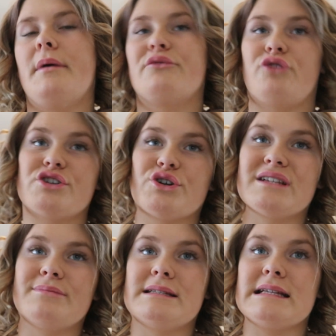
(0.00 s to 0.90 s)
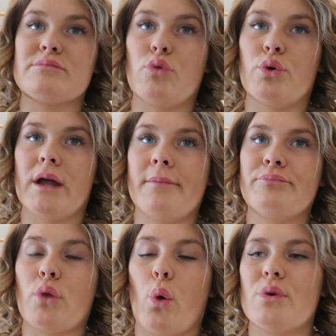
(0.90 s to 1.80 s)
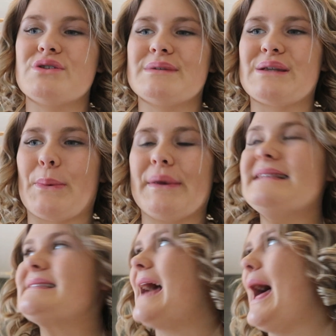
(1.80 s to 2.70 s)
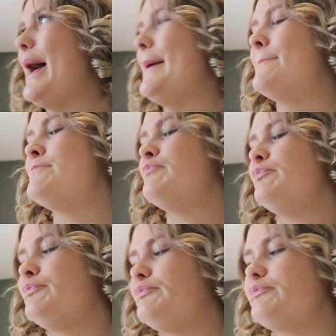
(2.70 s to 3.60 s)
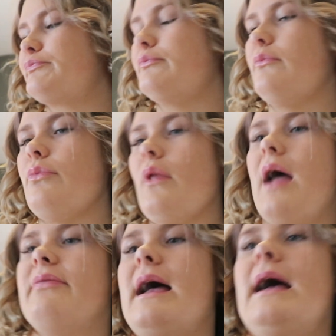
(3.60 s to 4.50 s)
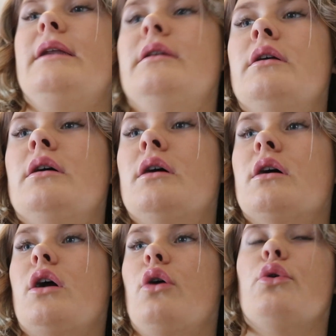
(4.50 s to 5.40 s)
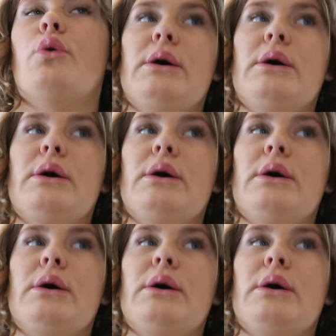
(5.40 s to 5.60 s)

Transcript: had Rice Krispies this morning, which was nice. And then go on a